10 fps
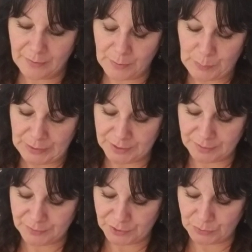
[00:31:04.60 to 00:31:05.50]
Prince
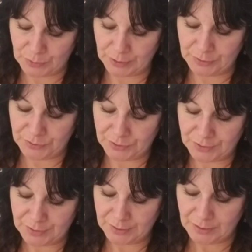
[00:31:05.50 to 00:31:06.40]
of
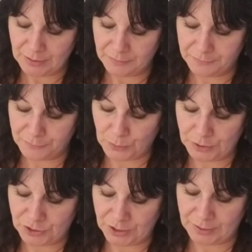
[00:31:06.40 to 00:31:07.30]
Swords,
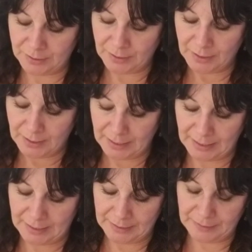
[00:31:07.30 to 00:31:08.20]
Fortune,
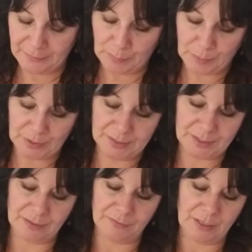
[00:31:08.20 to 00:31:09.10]
and the Prince
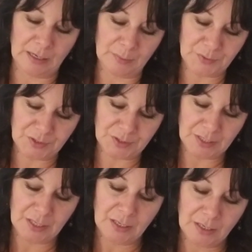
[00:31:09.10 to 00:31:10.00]
of Cups.
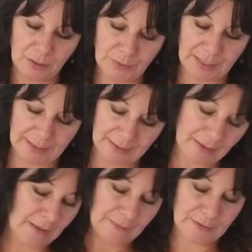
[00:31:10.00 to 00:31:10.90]
Okay,
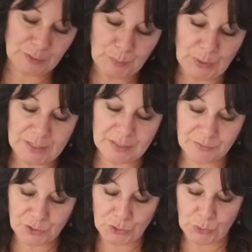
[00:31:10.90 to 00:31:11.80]
this Prince of
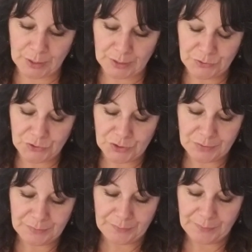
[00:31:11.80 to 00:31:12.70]
Swords
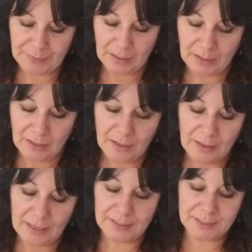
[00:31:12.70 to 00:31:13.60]

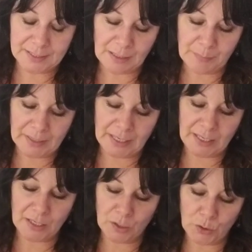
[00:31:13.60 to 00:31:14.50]
is
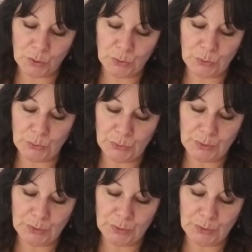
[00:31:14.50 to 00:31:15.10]
somebody who